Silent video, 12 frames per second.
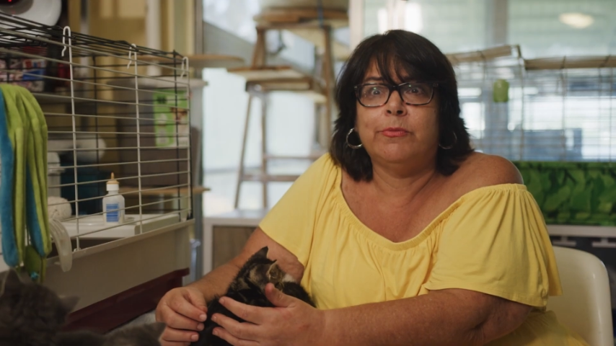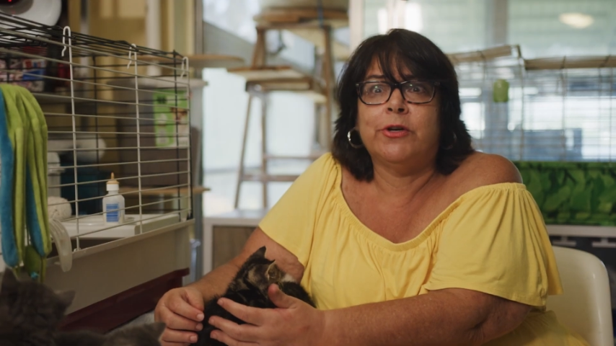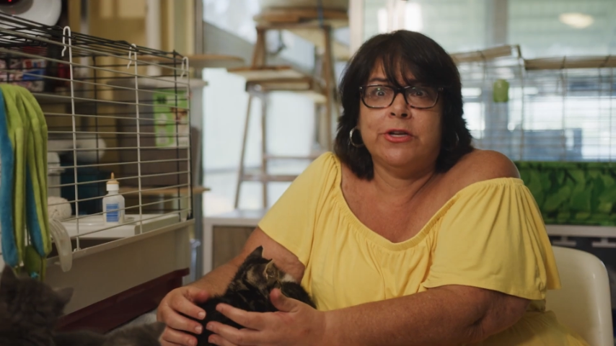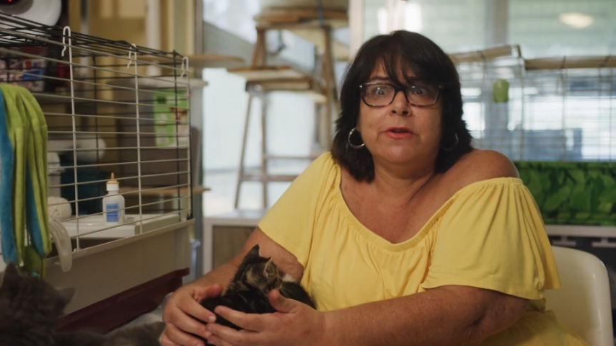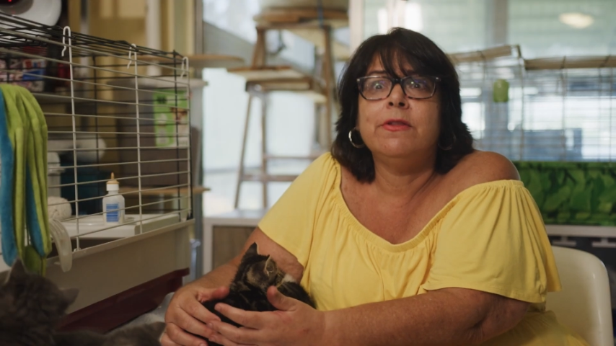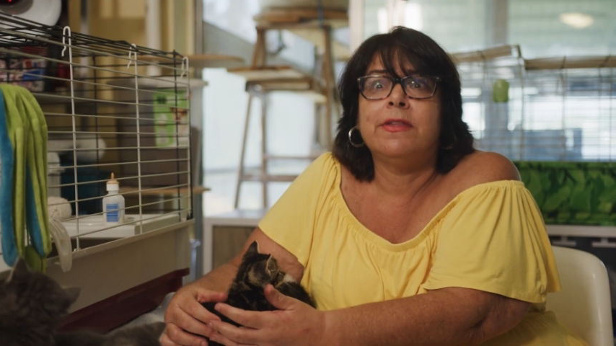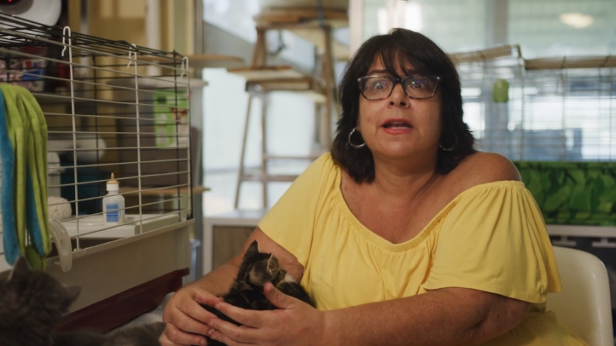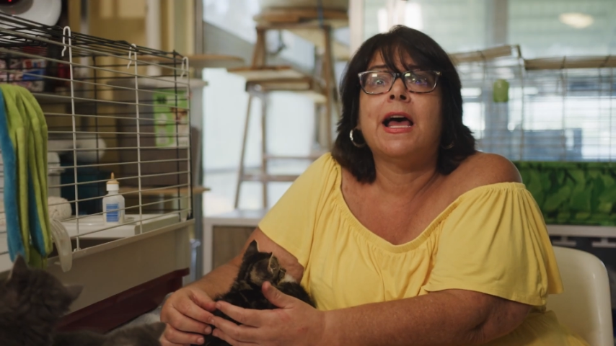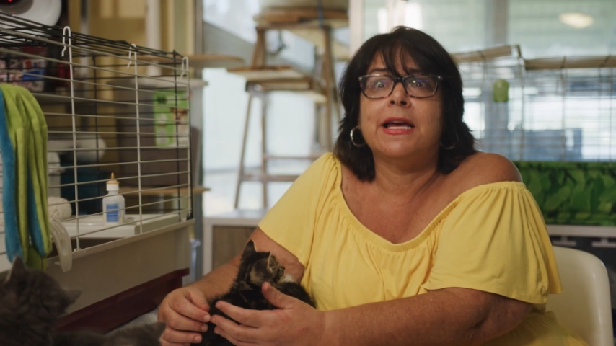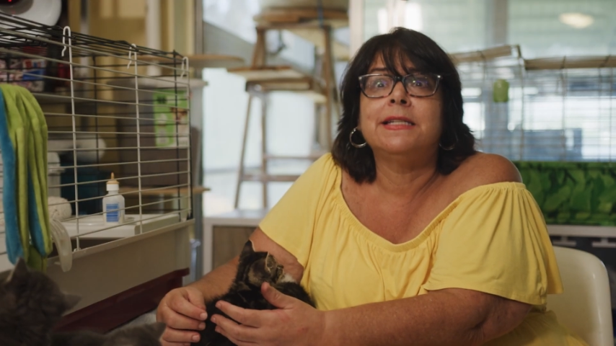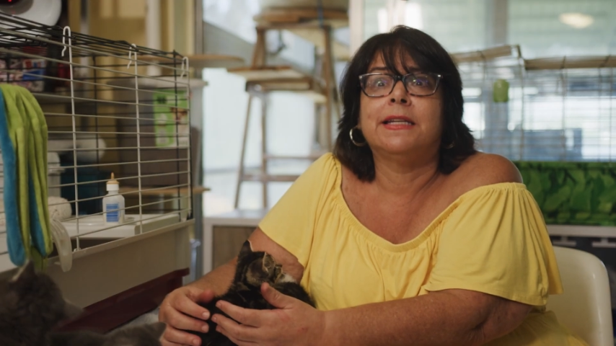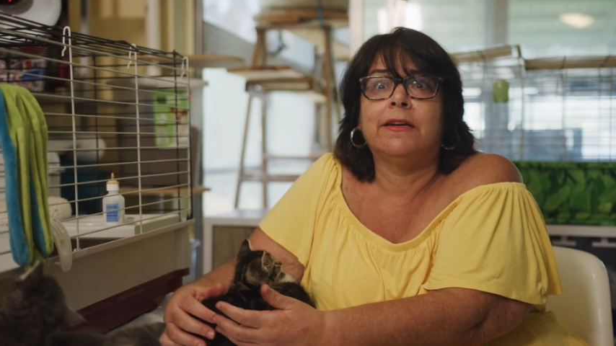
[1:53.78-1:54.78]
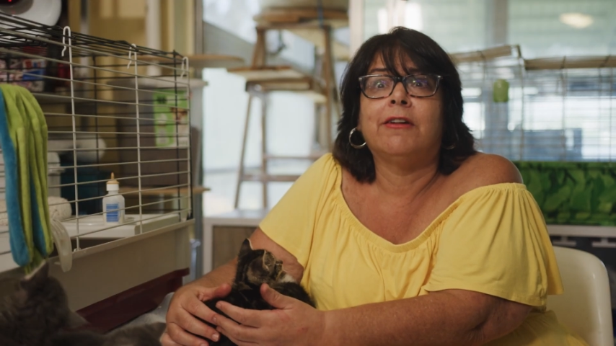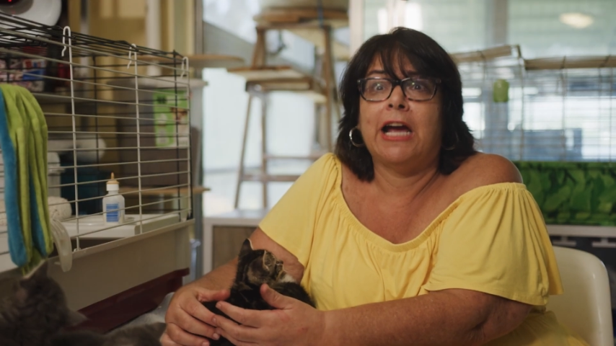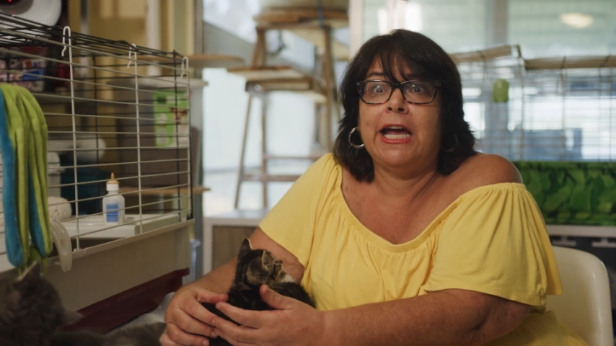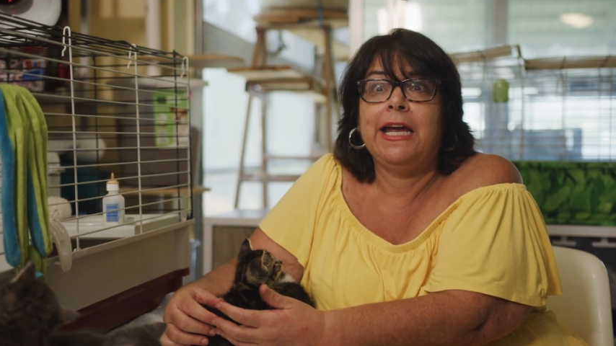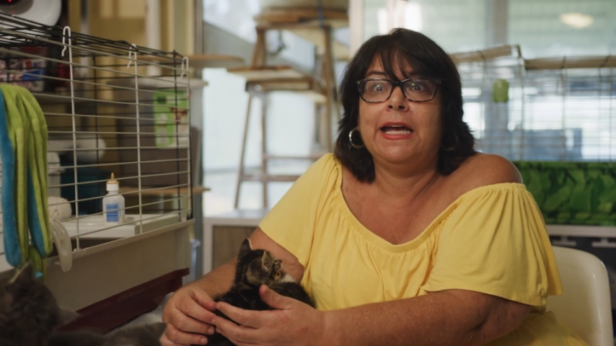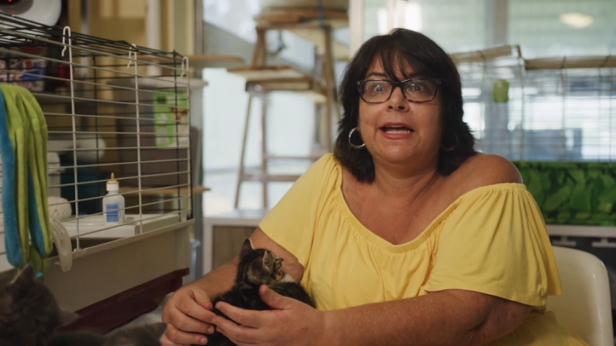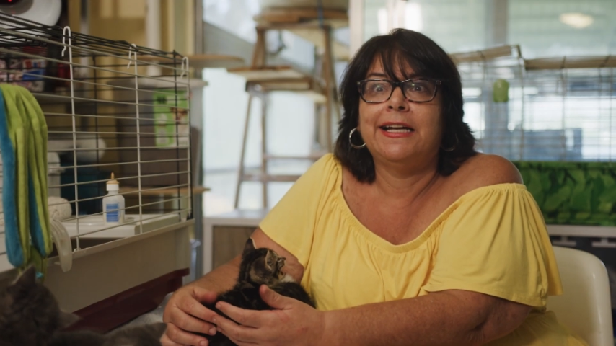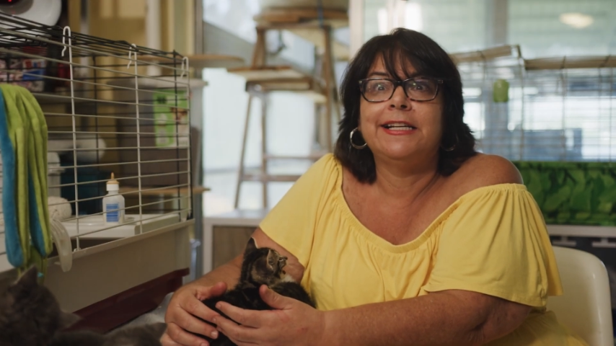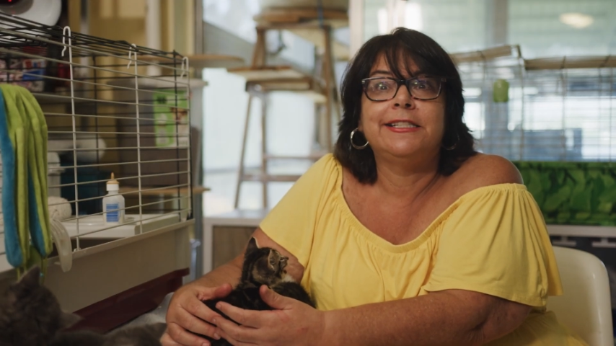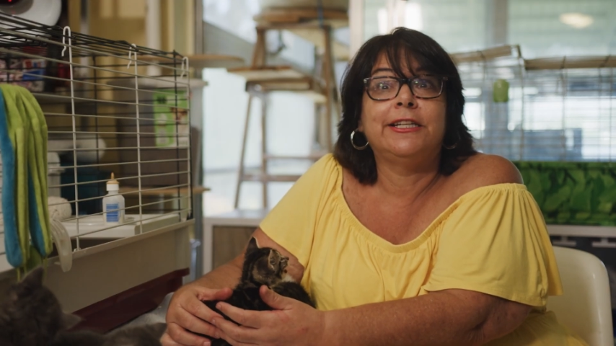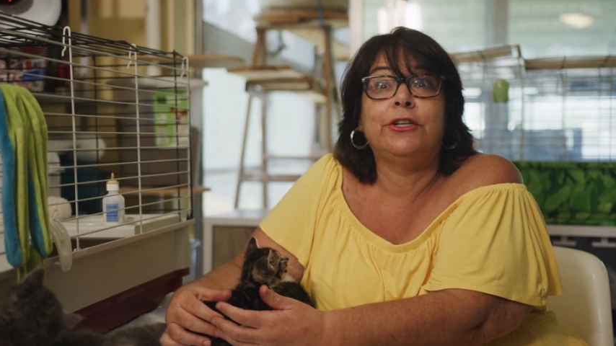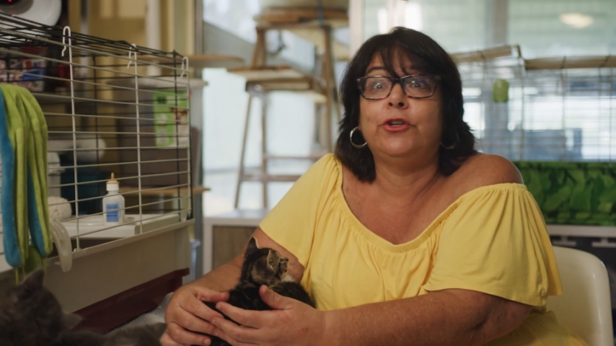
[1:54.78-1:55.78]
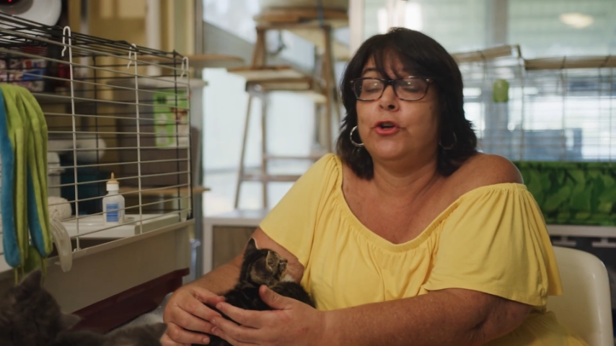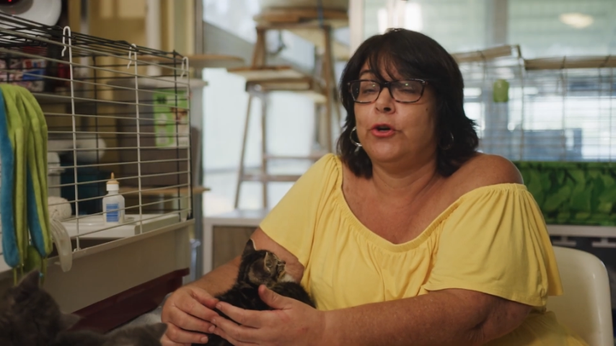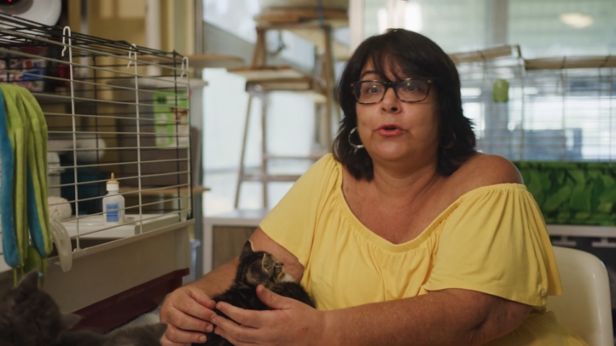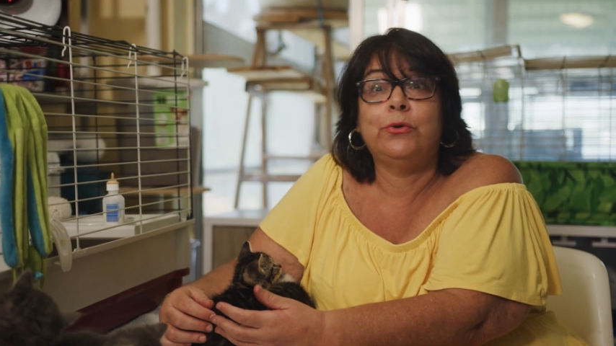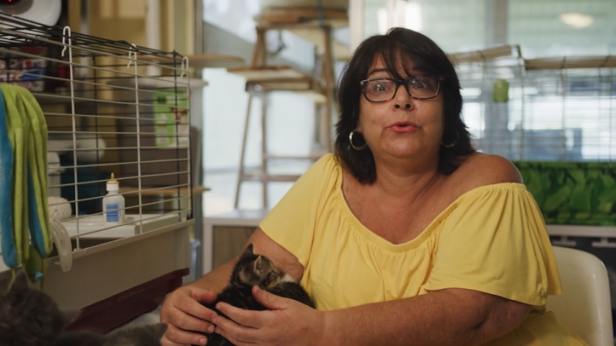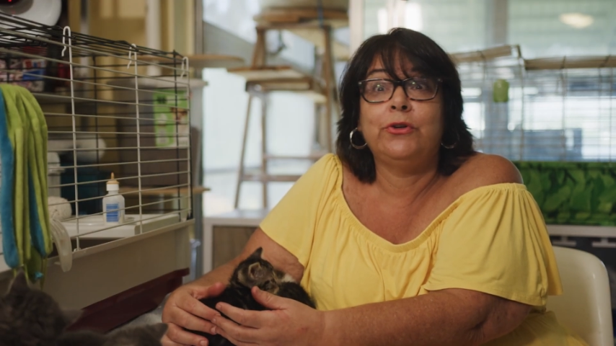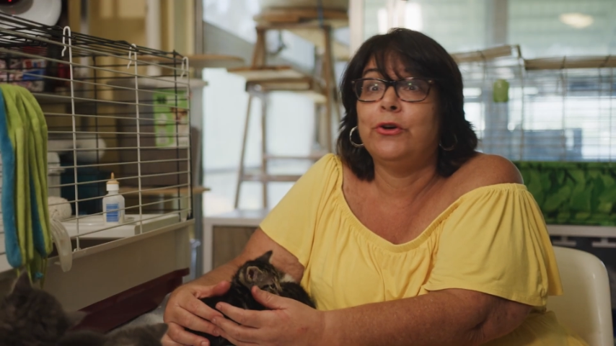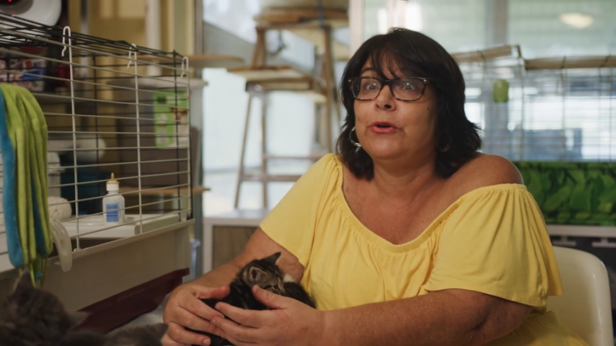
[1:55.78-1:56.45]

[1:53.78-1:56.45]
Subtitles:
we're euthanizing, right? And I said, no,